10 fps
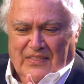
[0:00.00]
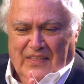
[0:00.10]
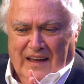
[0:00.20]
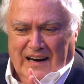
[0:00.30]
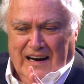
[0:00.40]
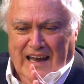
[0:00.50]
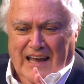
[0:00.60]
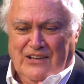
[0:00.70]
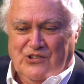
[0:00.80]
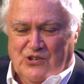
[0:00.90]
that
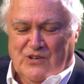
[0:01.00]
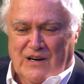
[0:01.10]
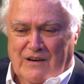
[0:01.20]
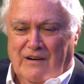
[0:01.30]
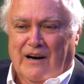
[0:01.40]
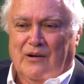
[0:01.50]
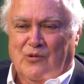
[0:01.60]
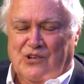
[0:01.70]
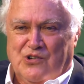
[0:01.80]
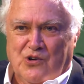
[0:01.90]
engineering,
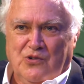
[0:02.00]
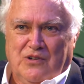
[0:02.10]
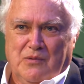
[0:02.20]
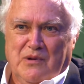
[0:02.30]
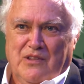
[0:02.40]
which used to be